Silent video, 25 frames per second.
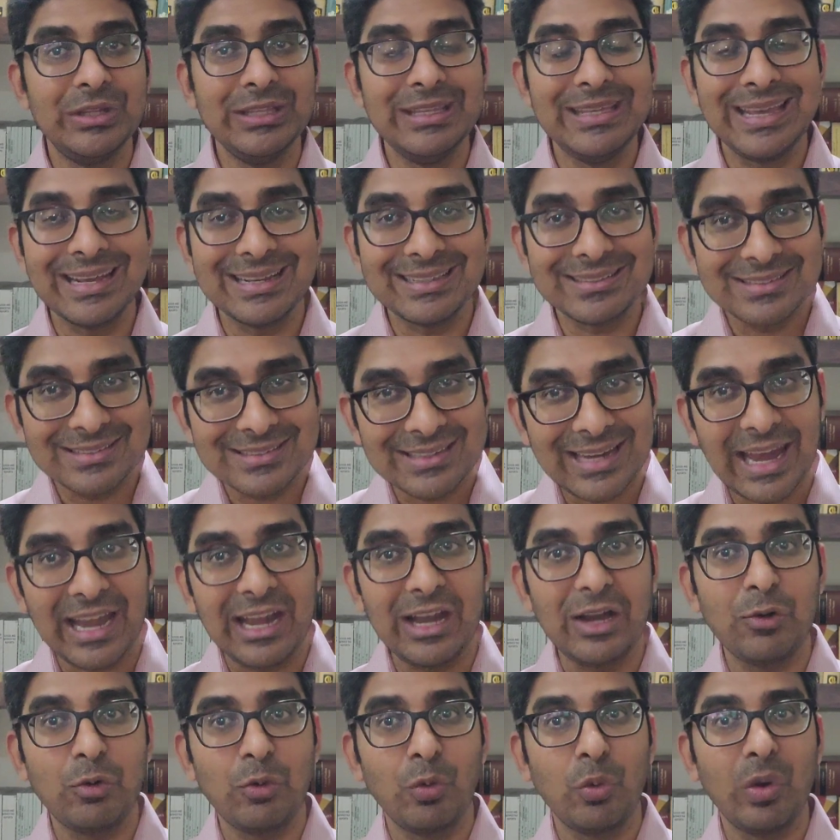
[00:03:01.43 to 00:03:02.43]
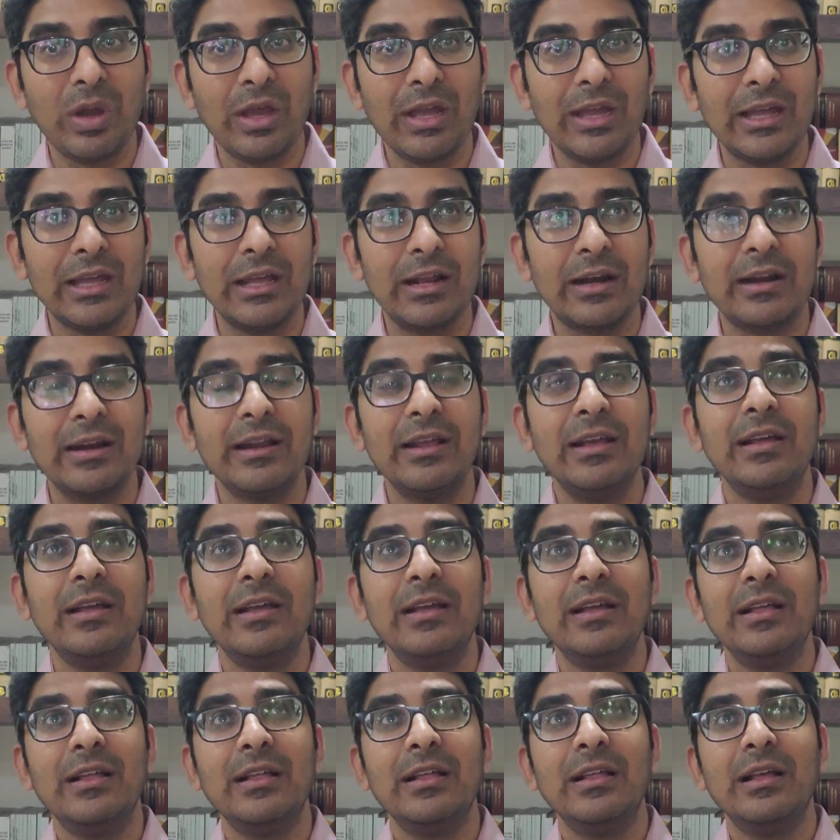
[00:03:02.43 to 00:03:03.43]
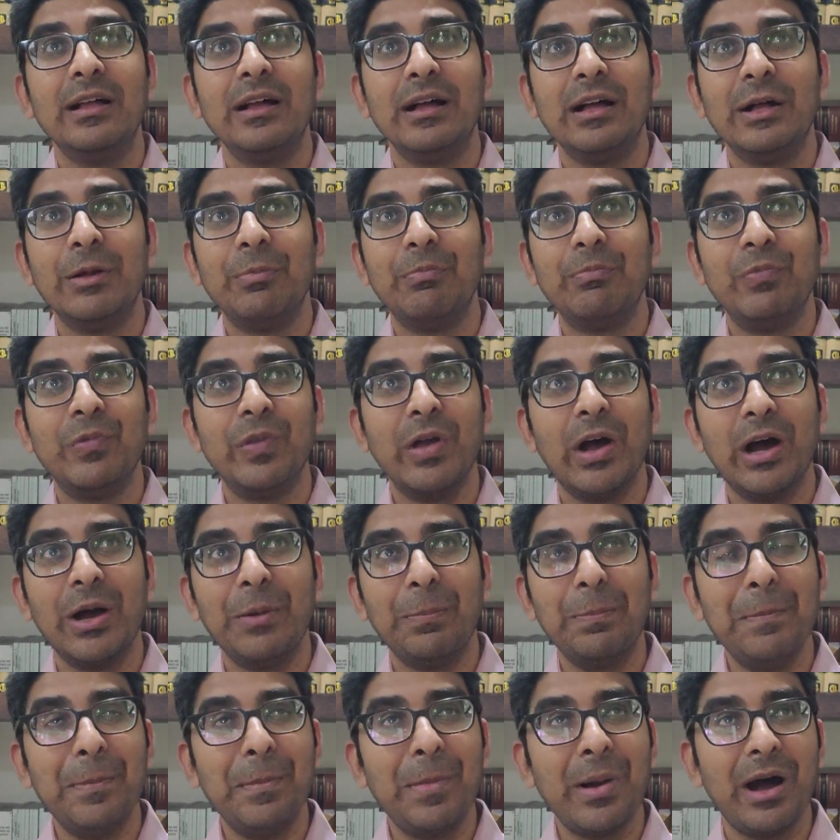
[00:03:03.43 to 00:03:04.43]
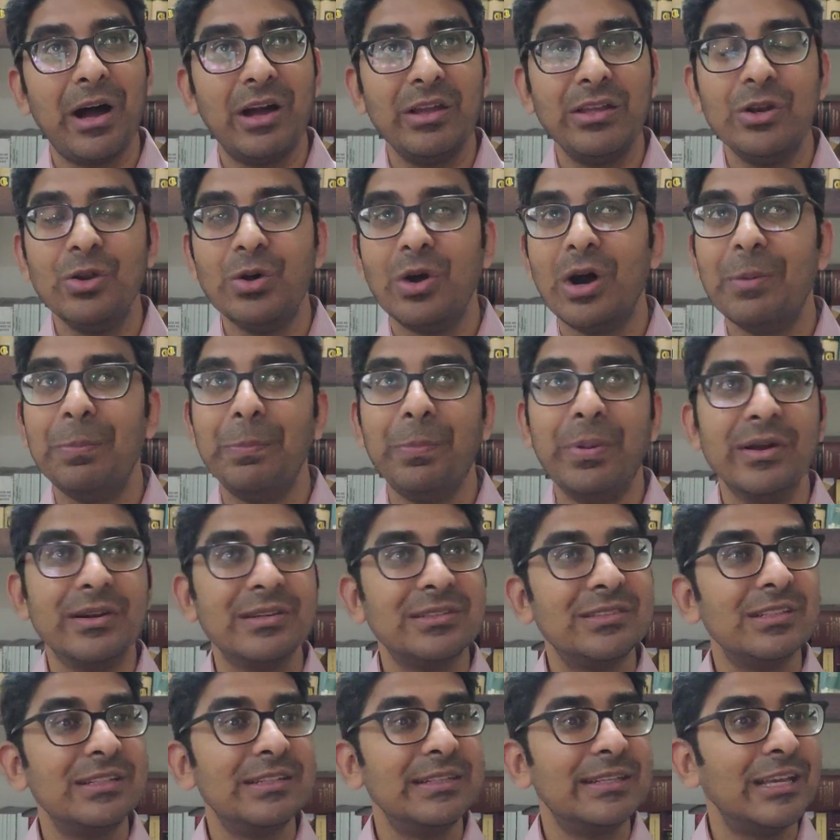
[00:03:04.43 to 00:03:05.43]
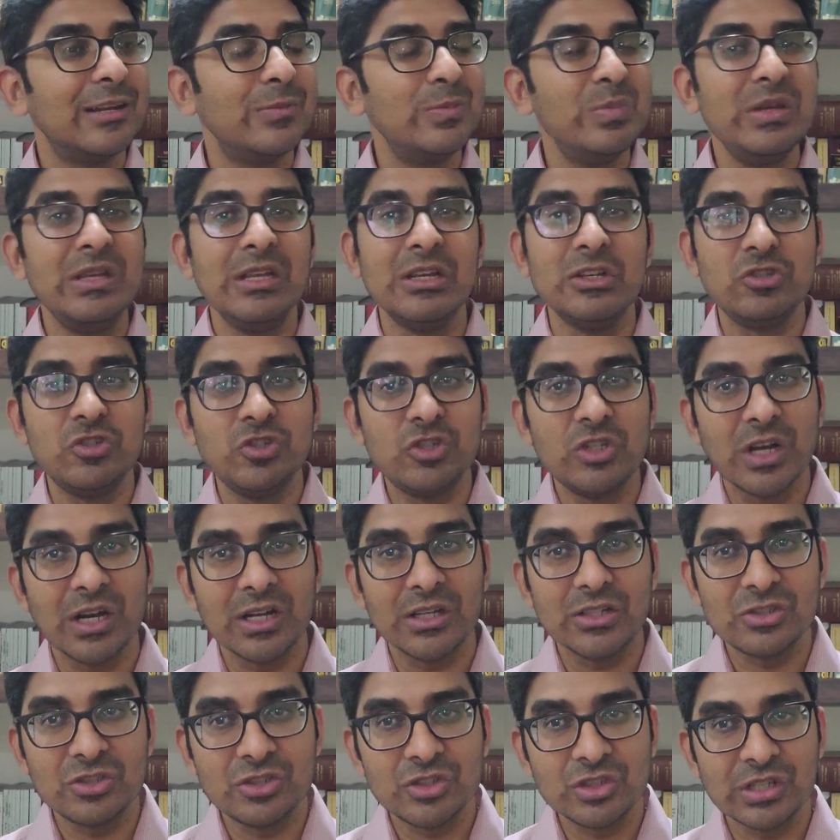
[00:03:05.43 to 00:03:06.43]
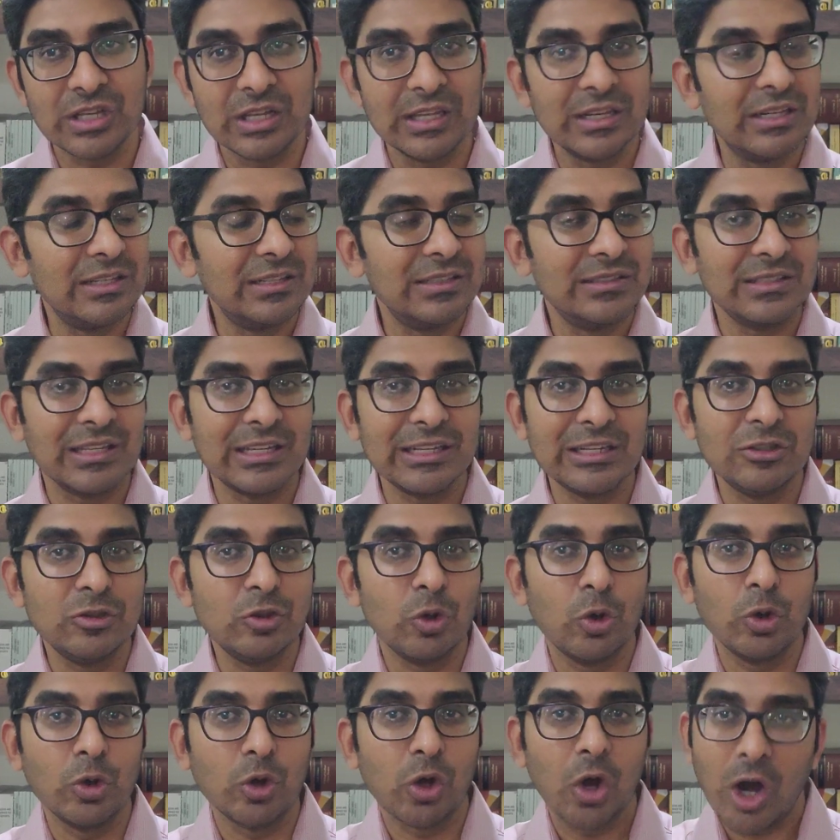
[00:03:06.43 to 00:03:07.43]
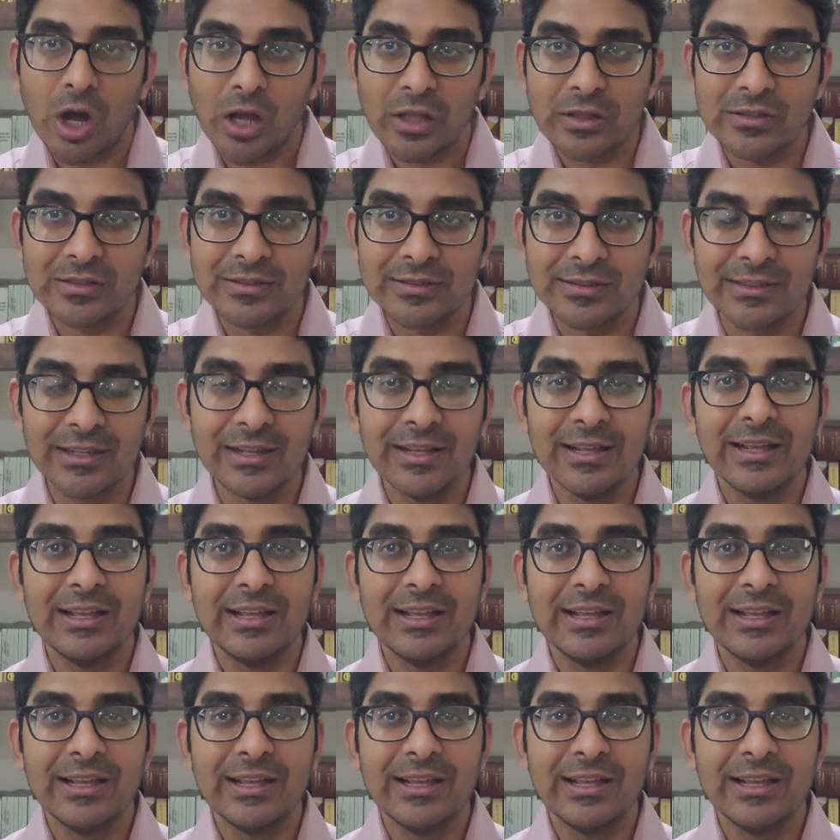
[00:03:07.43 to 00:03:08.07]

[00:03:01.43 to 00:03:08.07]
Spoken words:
the extent where, a person can be a judge in his own cause.